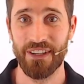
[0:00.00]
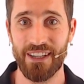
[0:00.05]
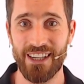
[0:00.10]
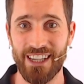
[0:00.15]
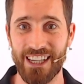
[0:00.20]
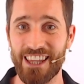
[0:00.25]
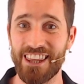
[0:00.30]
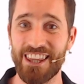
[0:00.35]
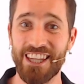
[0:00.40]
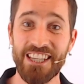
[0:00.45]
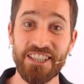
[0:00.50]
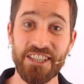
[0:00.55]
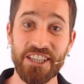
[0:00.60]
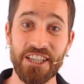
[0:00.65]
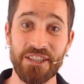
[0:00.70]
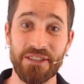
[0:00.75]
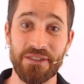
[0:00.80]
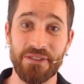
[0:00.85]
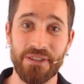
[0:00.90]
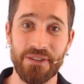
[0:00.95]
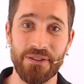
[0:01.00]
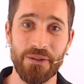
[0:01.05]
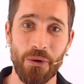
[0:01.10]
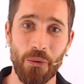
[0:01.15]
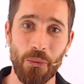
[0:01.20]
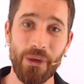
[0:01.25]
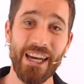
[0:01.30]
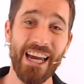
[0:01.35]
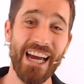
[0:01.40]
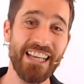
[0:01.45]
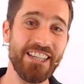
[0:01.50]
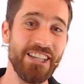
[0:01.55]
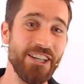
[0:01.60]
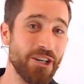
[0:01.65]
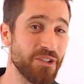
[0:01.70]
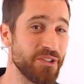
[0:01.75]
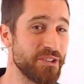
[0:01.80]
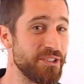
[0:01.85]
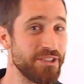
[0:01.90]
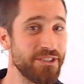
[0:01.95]
In this interview, we had the
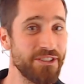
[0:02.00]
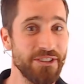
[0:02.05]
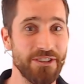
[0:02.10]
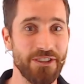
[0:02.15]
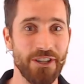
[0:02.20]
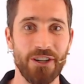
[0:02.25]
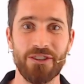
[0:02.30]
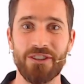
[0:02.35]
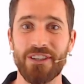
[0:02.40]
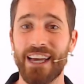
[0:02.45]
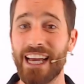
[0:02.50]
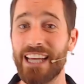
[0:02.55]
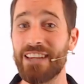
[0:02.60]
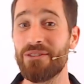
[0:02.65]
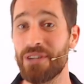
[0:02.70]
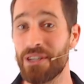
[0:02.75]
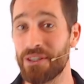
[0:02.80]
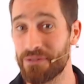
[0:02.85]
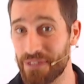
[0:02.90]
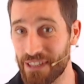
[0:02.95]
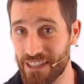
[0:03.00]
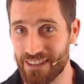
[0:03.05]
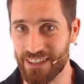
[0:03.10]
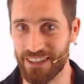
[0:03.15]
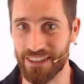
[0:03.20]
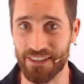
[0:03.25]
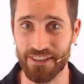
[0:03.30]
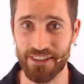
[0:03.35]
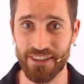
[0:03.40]
honor to talk to Henrik Fisker.